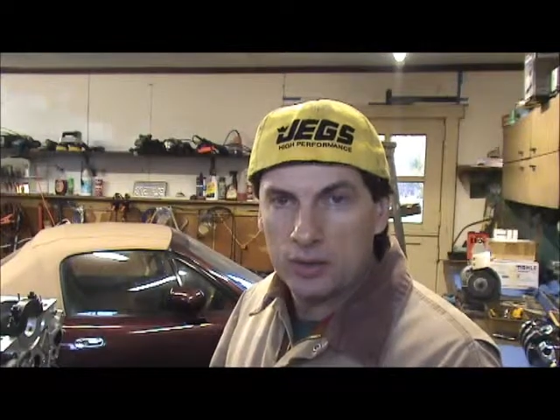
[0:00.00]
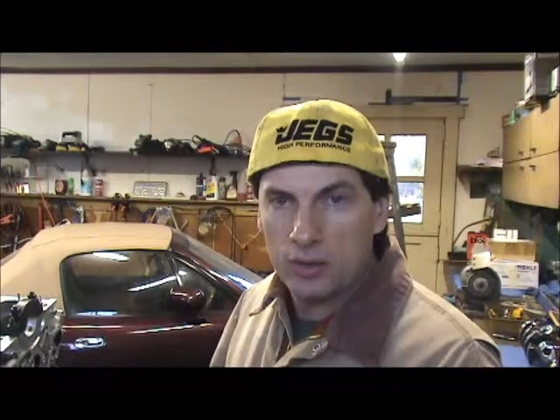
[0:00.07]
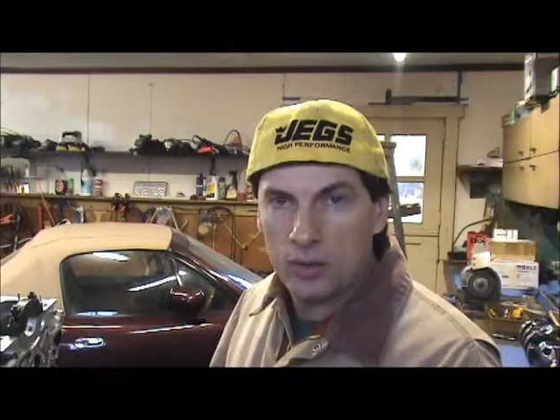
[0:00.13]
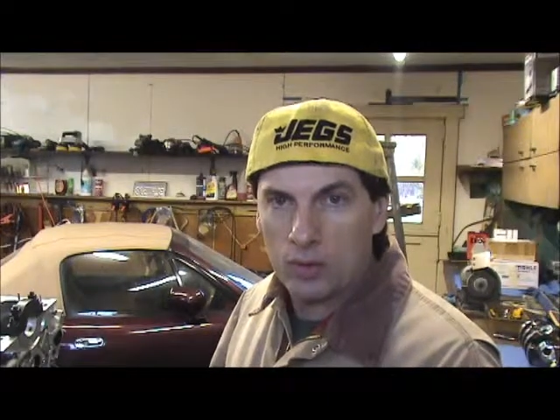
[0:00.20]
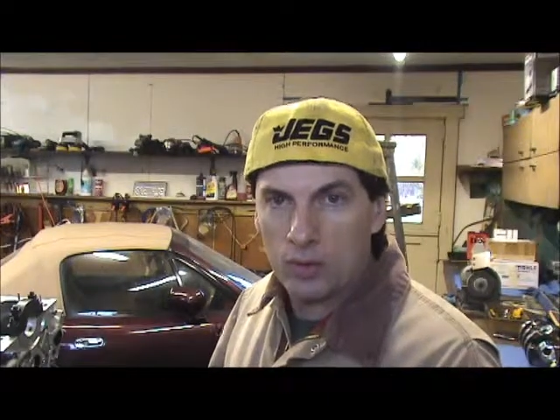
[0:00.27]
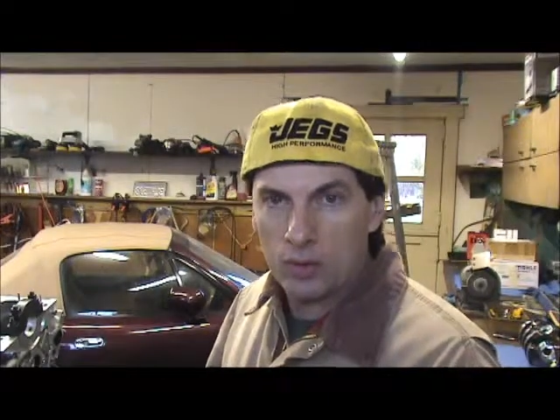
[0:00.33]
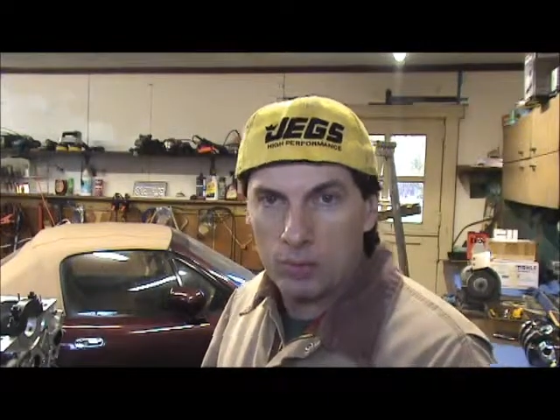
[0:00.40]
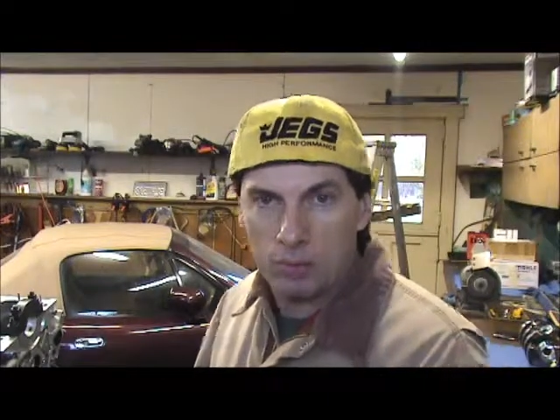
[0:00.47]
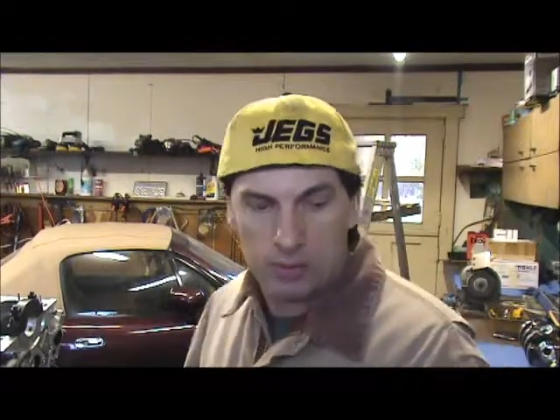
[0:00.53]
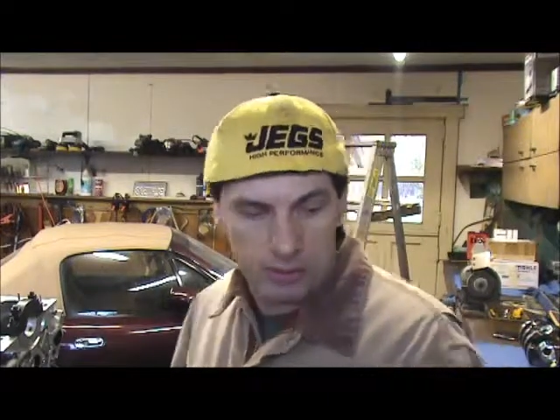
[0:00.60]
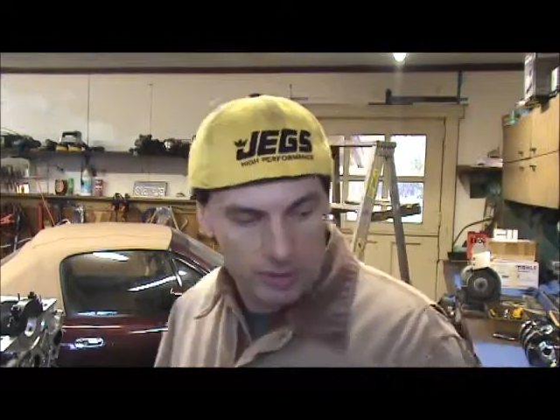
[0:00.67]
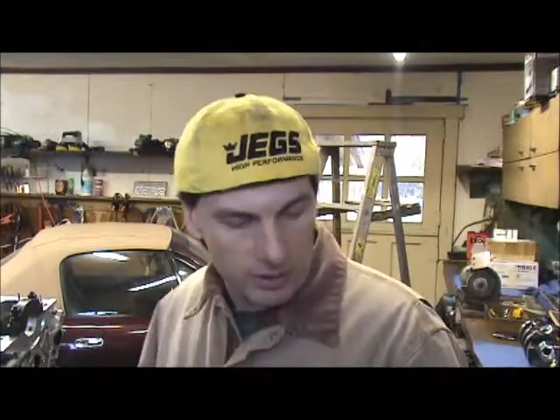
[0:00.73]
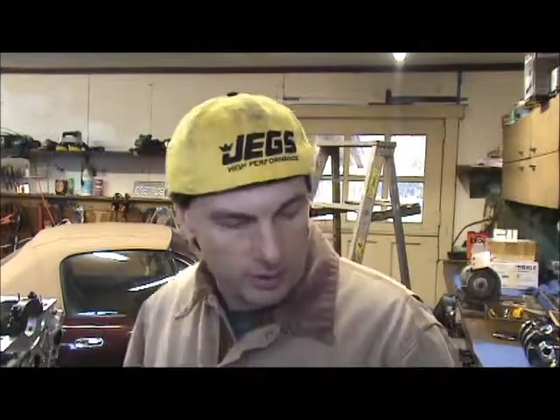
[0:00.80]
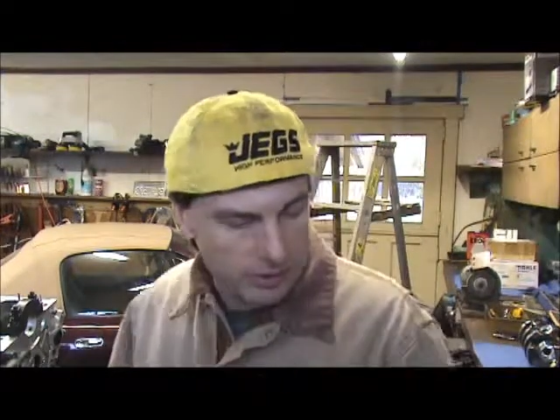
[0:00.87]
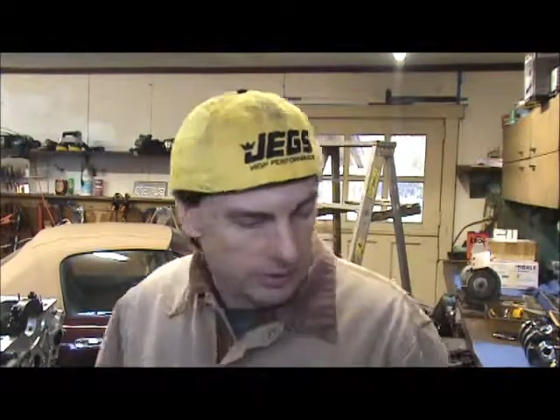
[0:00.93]
oil
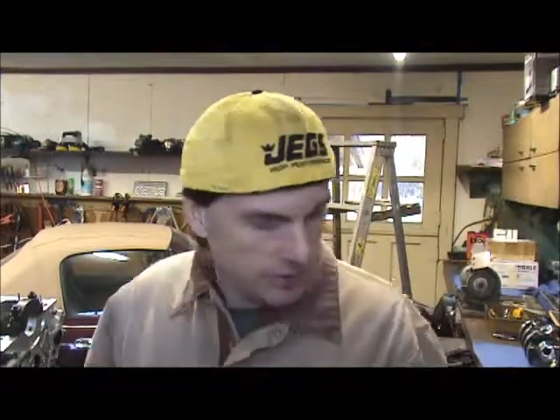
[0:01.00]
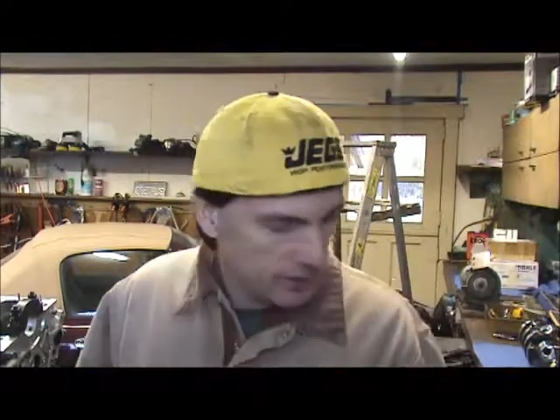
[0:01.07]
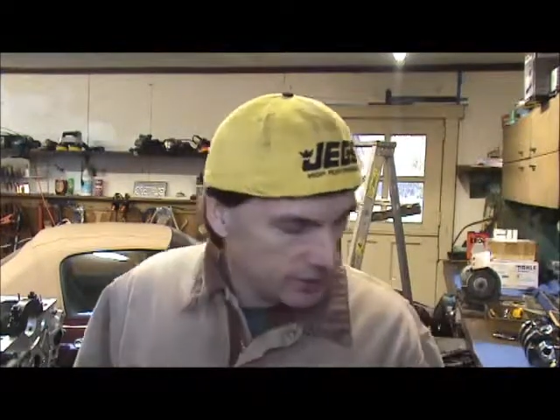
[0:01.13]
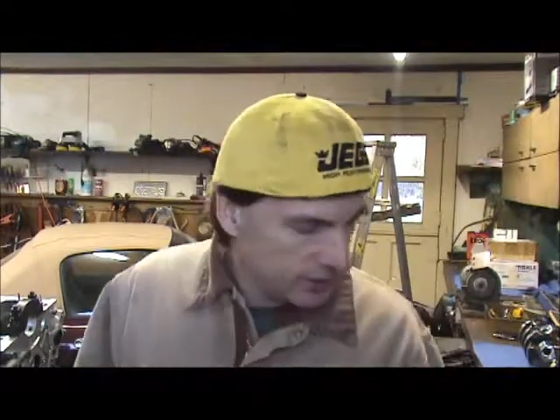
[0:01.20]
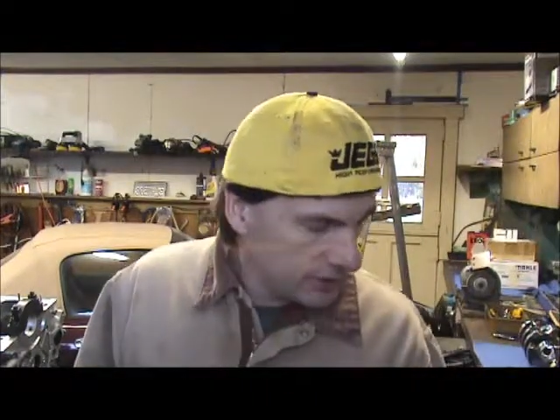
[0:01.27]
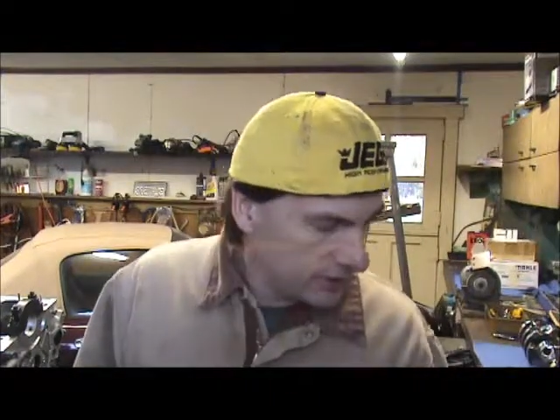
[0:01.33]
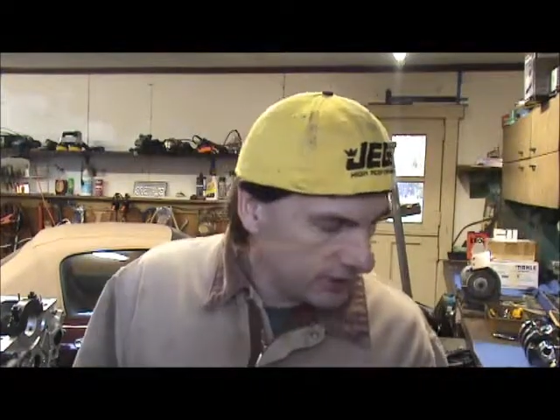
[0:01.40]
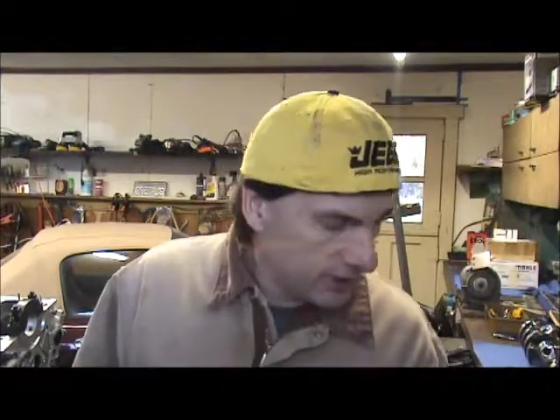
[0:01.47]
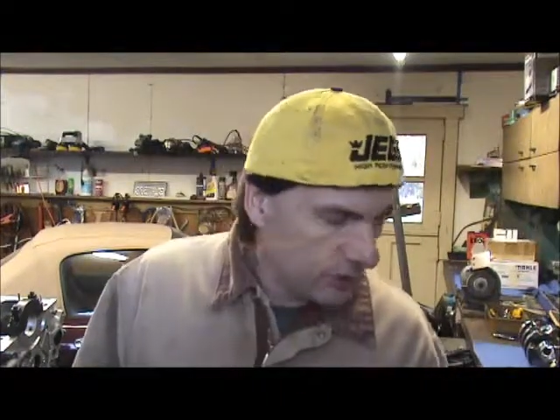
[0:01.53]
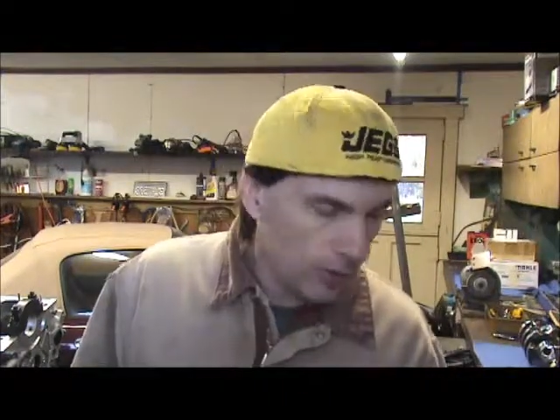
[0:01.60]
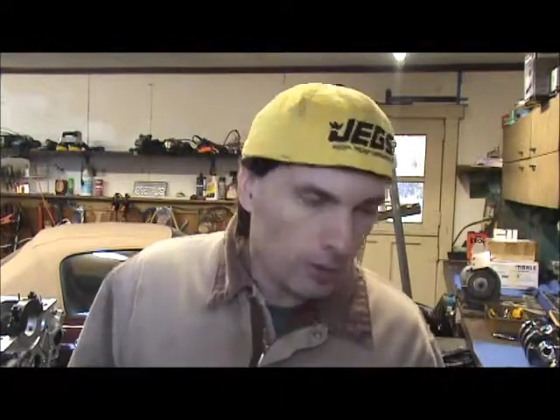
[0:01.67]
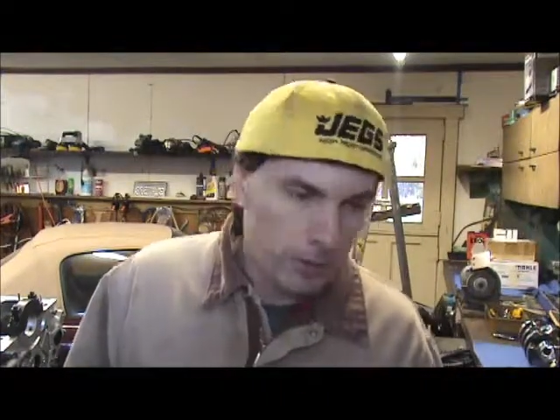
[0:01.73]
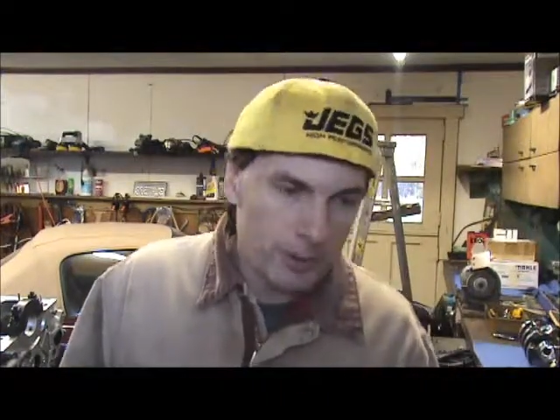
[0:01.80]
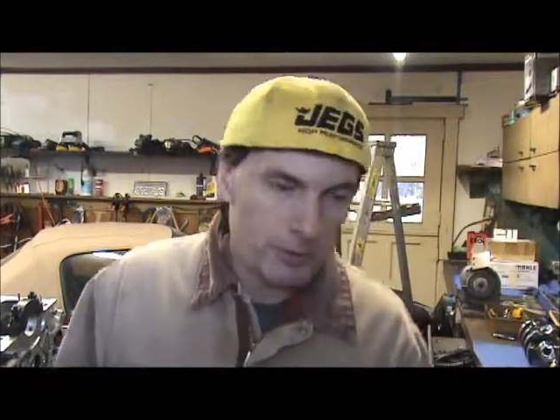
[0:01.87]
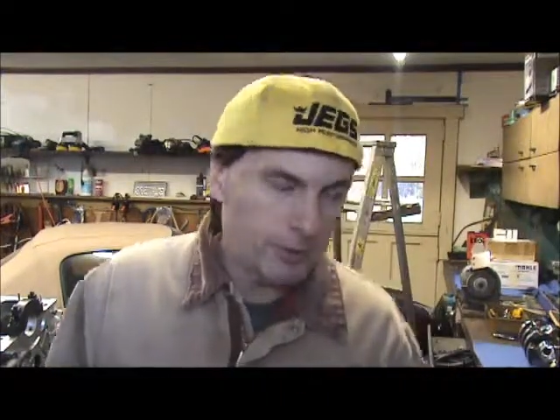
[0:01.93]
bore clearances. I
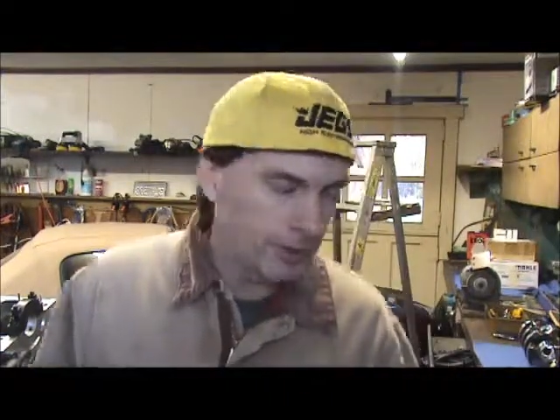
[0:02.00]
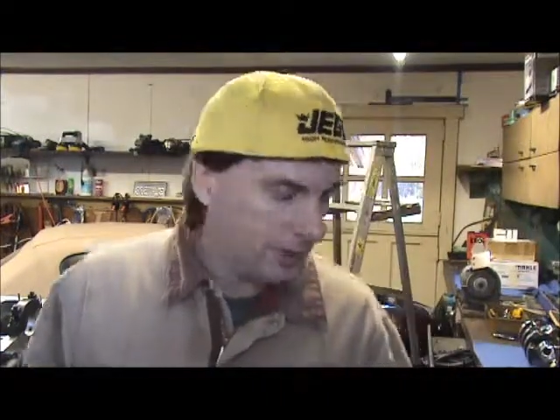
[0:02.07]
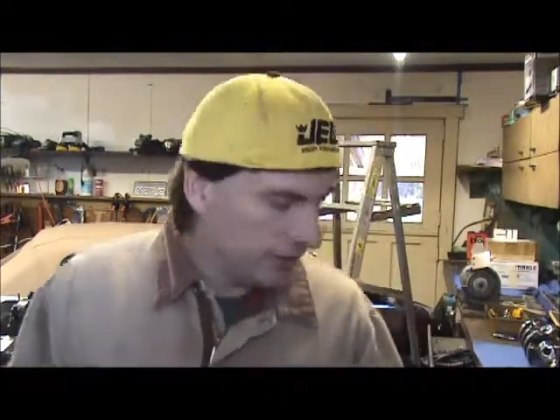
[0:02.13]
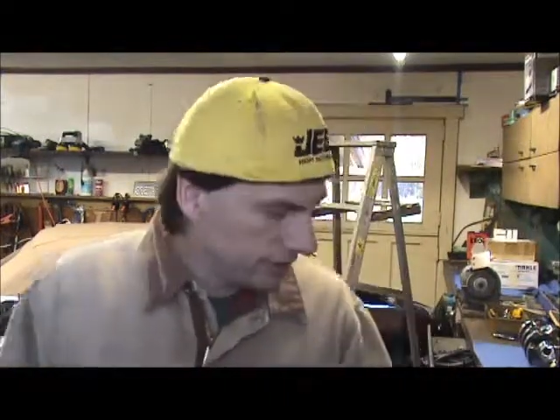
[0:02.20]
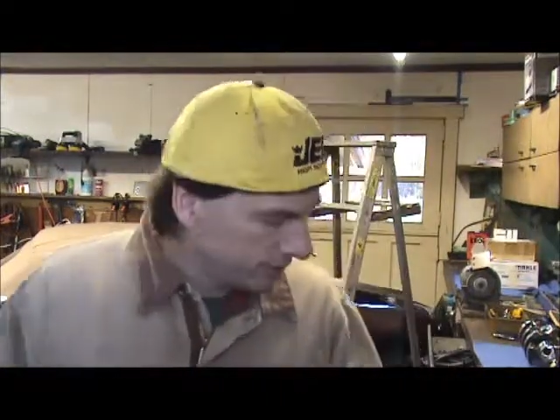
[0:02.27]
hope I made it